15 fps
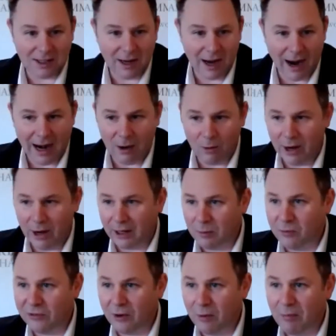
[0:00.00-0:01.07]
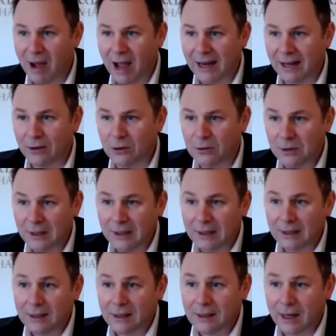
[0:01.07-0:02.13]
Gary Wickham from MagGrow.
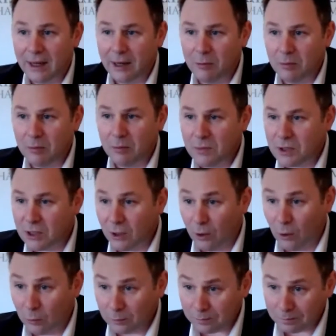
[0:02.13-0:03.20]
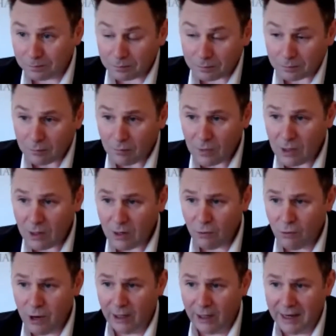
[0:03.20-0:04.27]
So
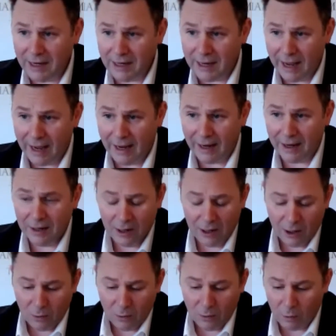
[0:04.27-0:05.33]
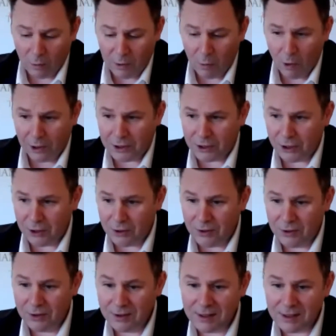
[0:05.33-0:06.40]
really what we want to
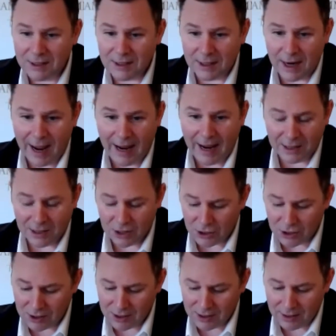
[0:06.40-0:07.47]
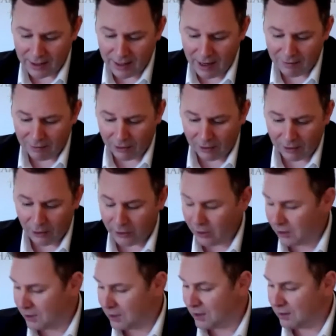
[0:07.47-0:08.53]
do today is just have a little look
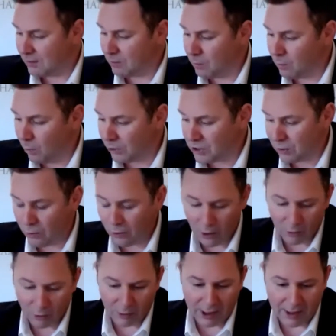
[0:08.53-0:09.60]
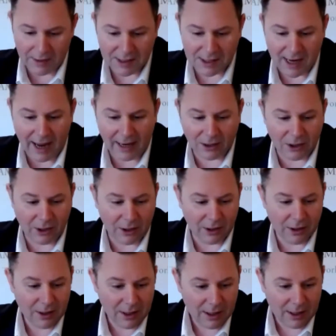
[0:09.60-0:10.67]
at what's going on within the
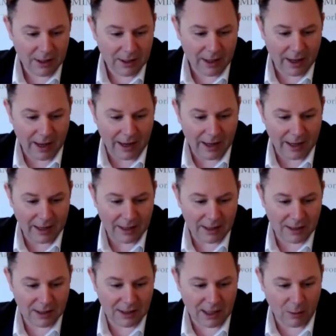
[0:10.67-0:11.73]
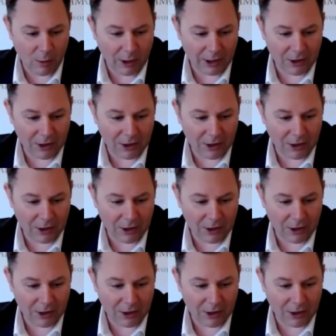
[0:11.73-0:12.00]
sector, see what